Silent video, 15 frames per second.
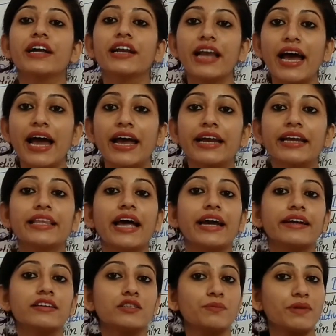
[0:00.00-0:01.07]
a gland
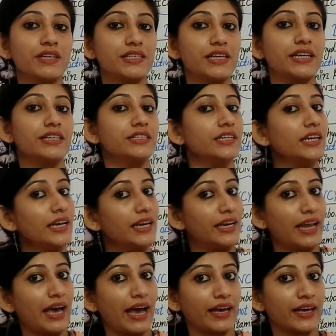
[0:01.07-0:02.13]
that is present
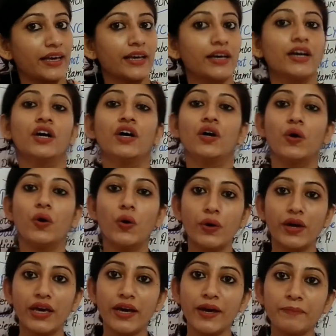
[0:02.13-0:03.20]
in neck.
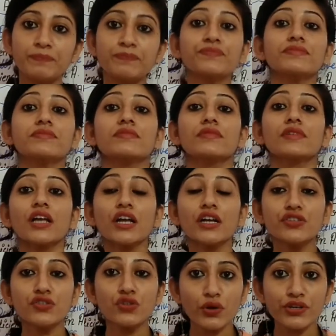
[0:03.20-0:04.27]
Okay?
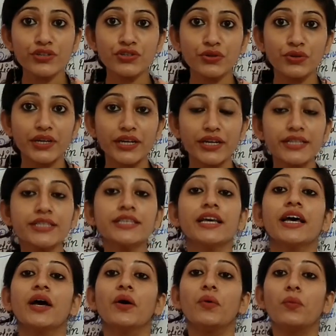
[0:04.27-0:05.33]
So
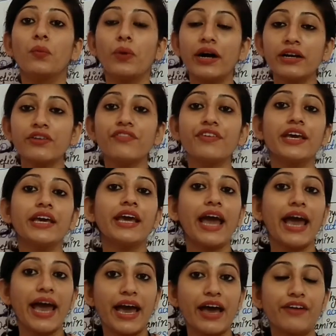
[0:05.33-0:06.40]
students, what
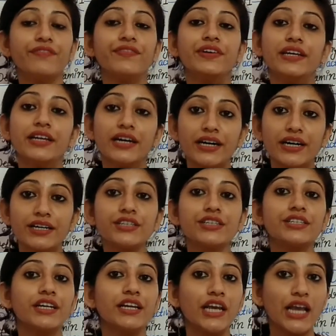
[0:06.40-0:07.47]
we have
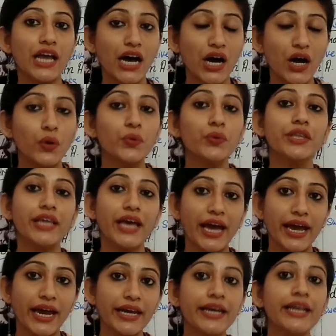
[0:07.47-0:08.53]
learned till now,
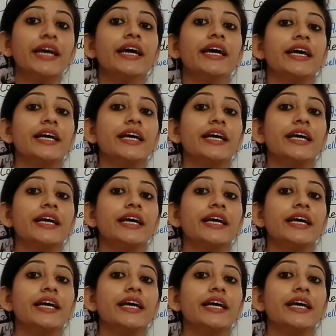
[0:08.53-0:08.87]
that